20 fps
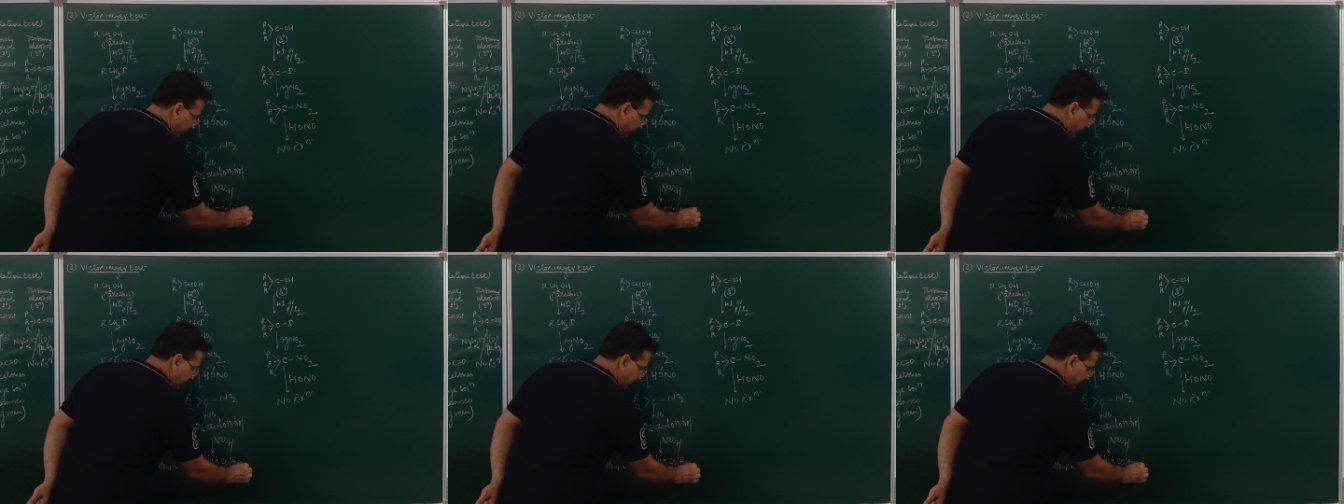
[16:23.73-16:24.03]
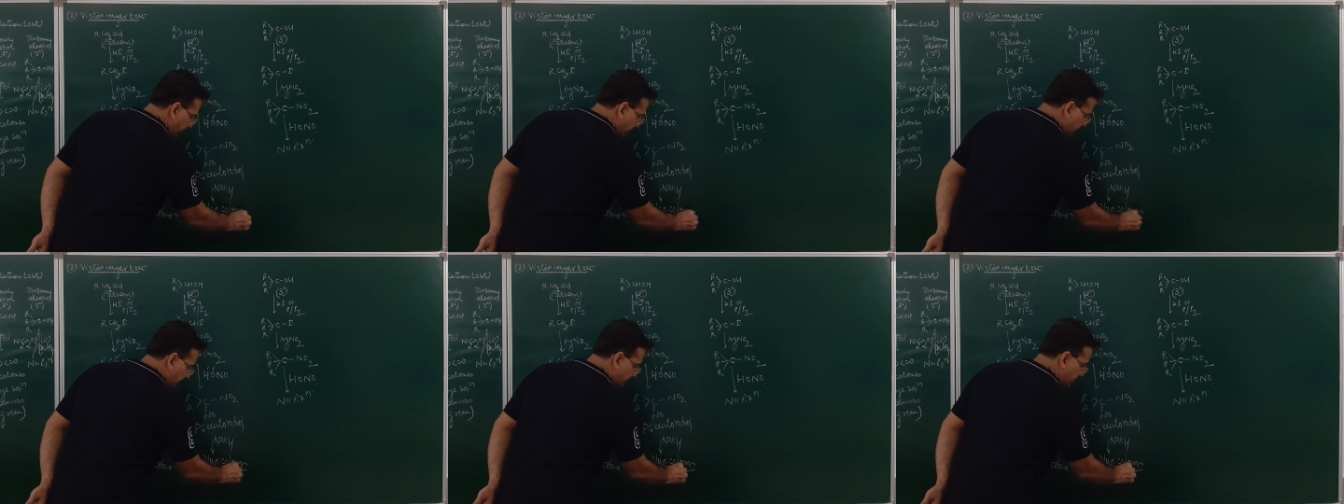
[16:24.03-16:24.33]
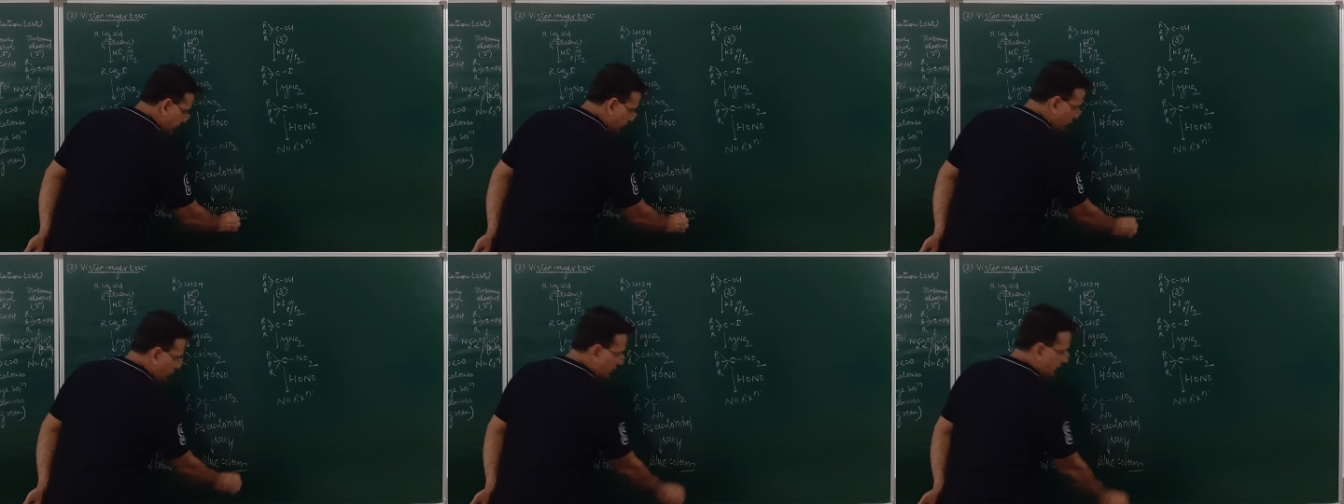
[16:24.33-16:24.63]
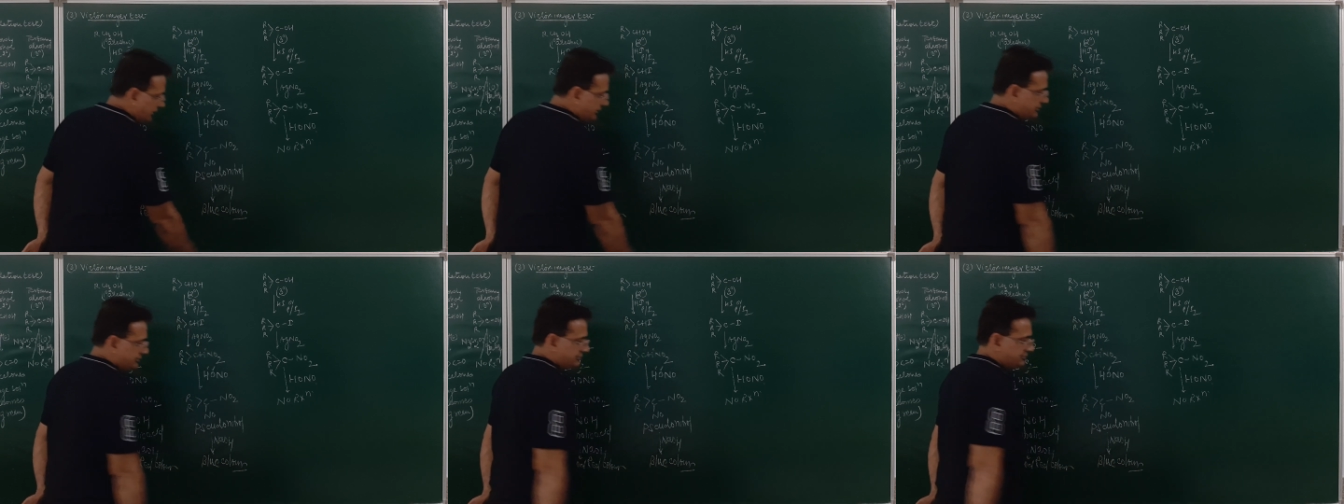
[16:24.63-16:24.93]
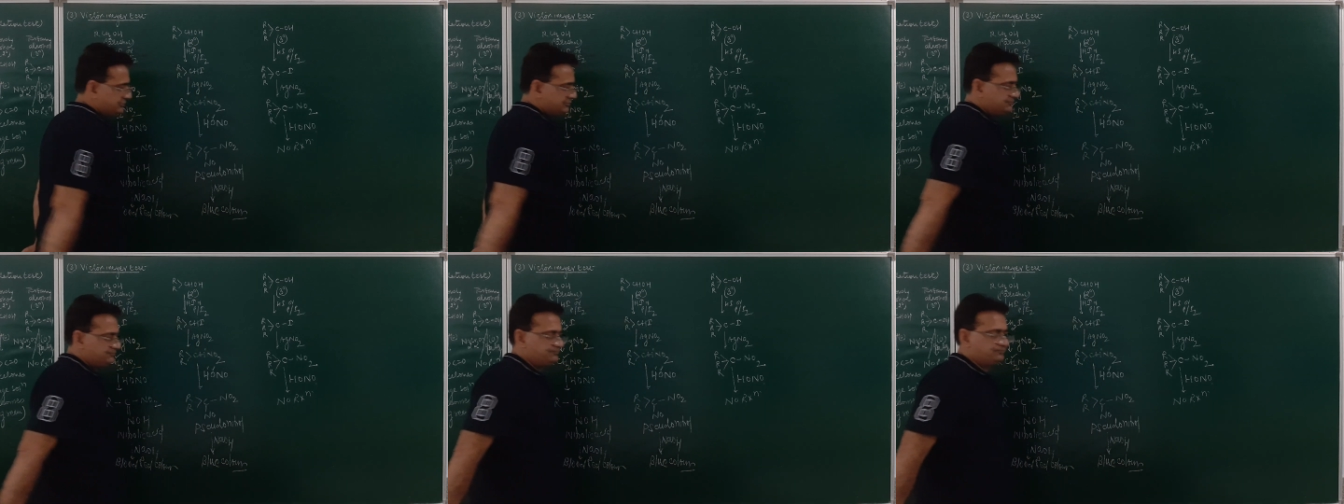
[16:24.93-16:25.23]
will be a blue color.
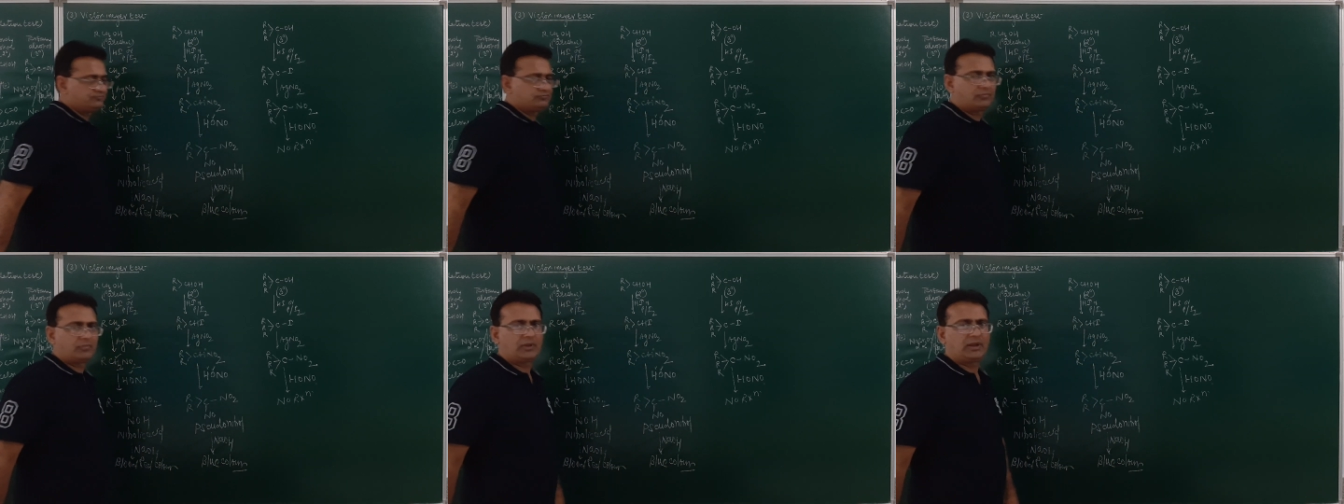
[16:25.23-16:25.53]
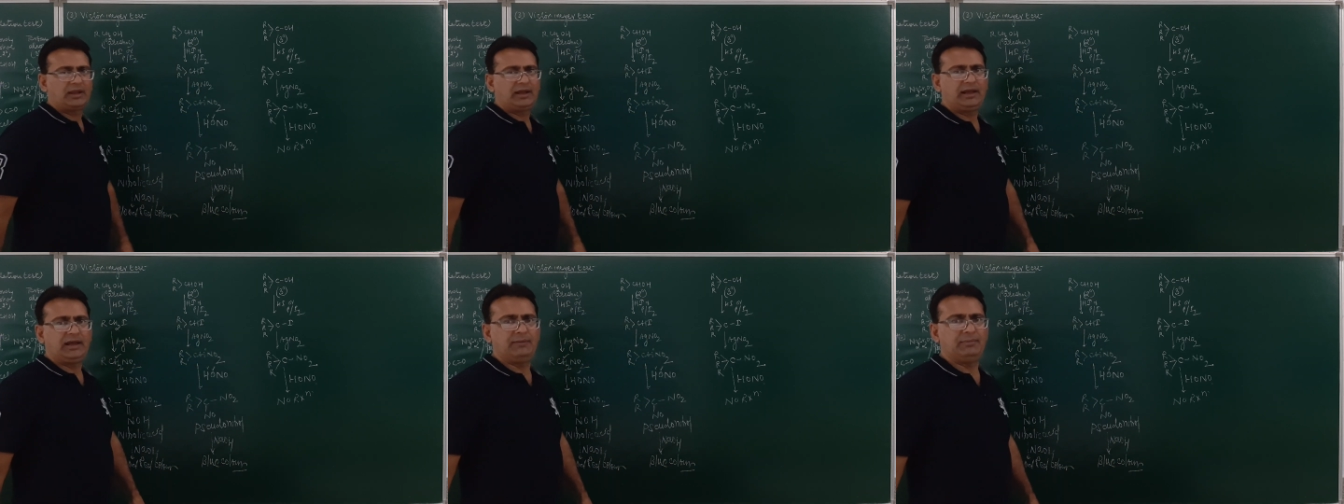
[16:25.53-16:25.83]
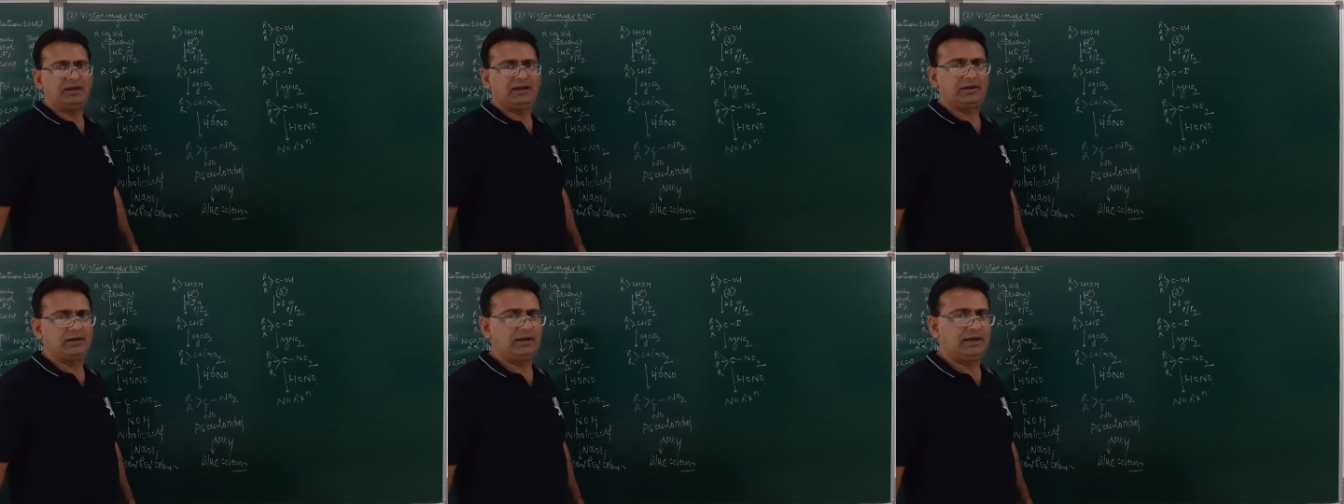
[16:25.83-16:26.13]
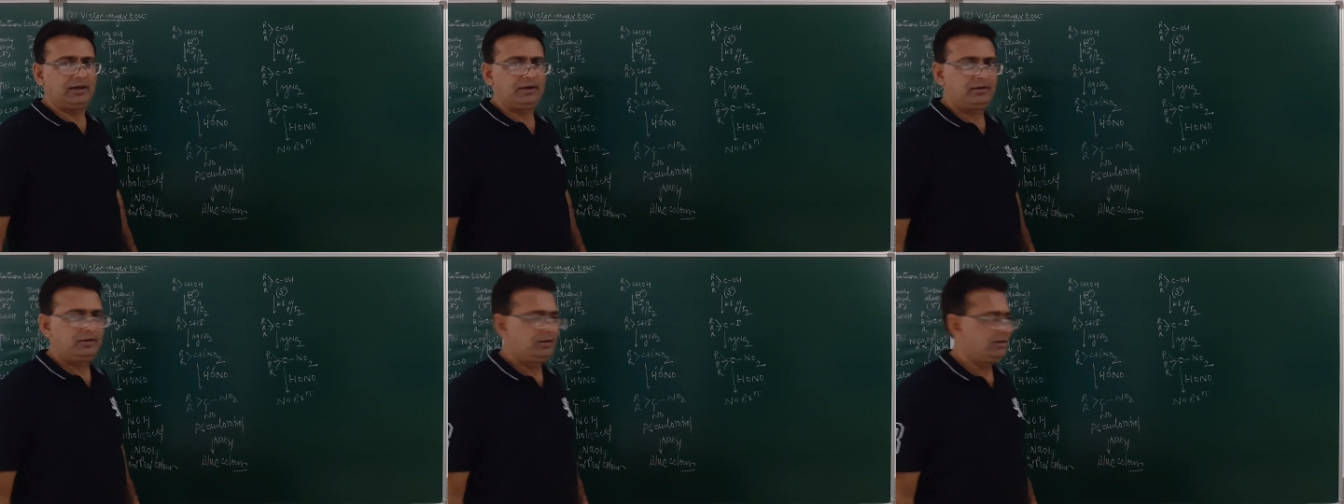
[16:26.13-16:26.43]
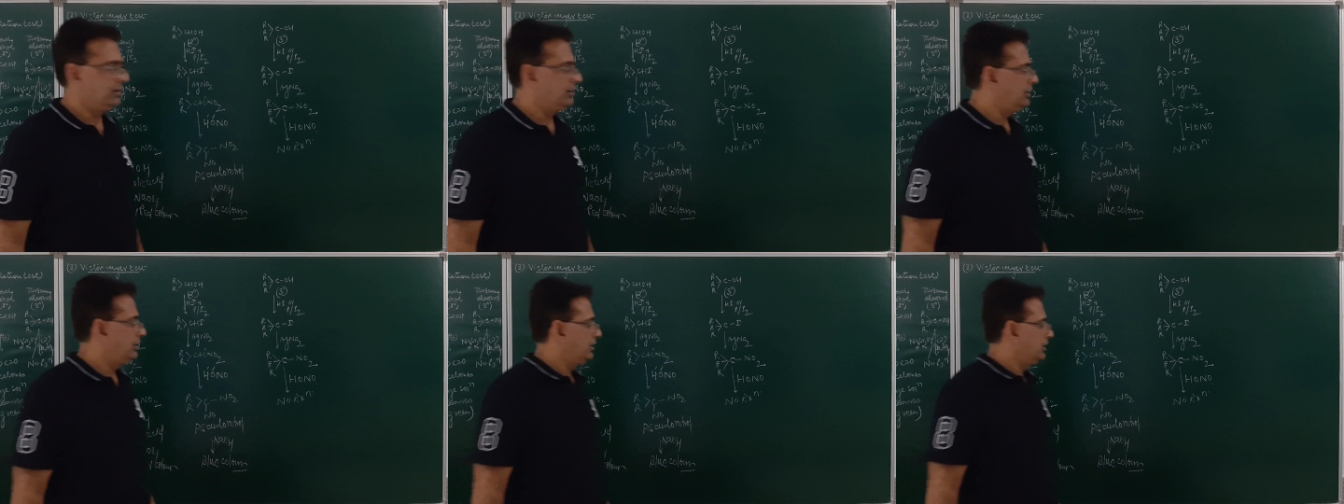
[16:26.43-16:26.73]
Am I clear?
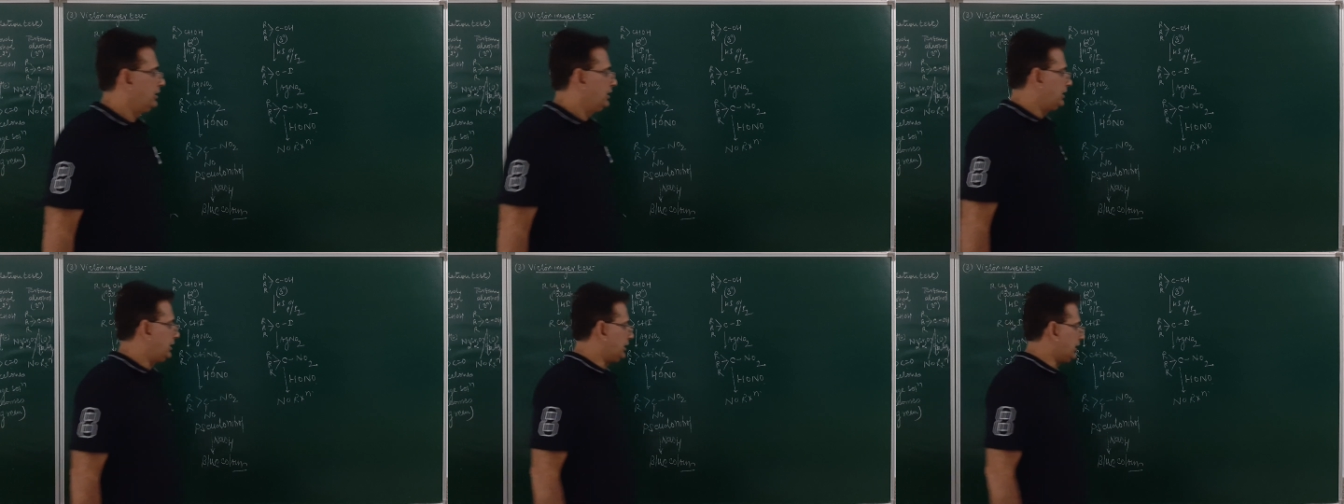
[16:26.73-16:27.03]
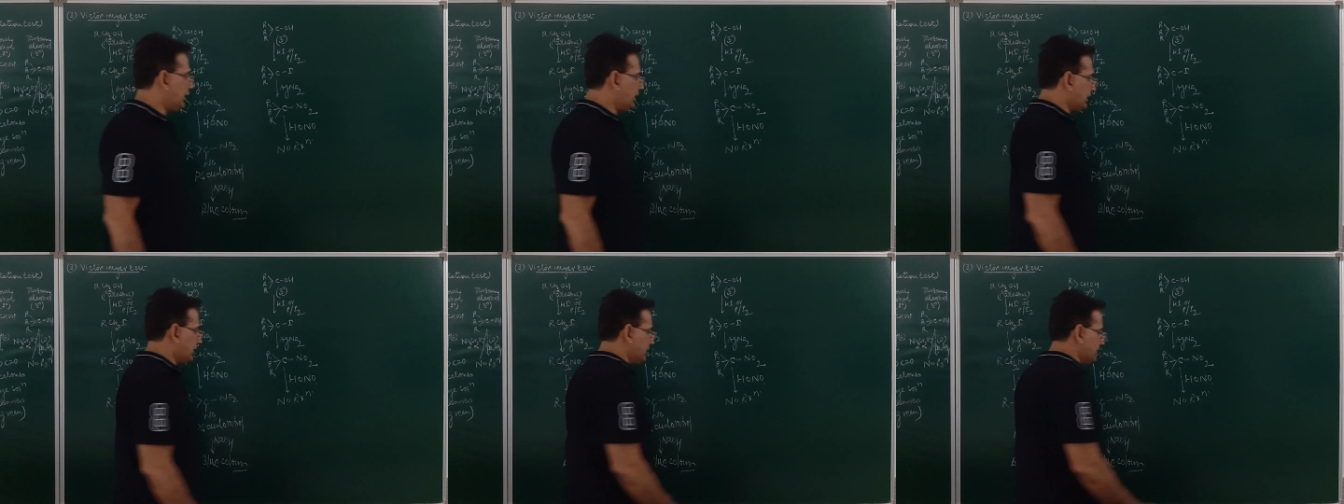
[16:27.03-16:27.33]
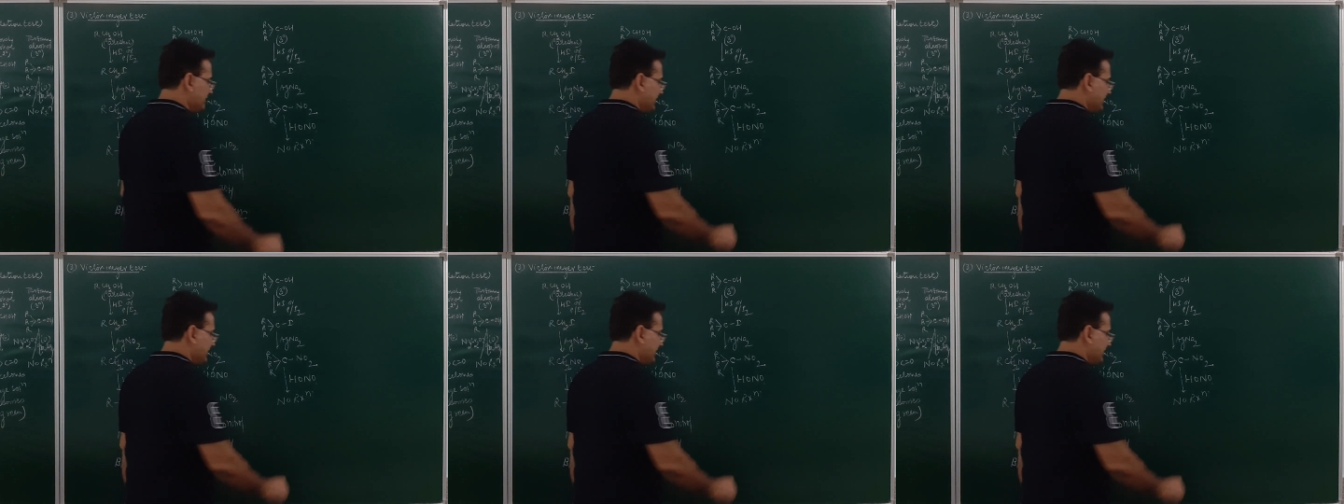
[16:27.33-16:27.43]
Here in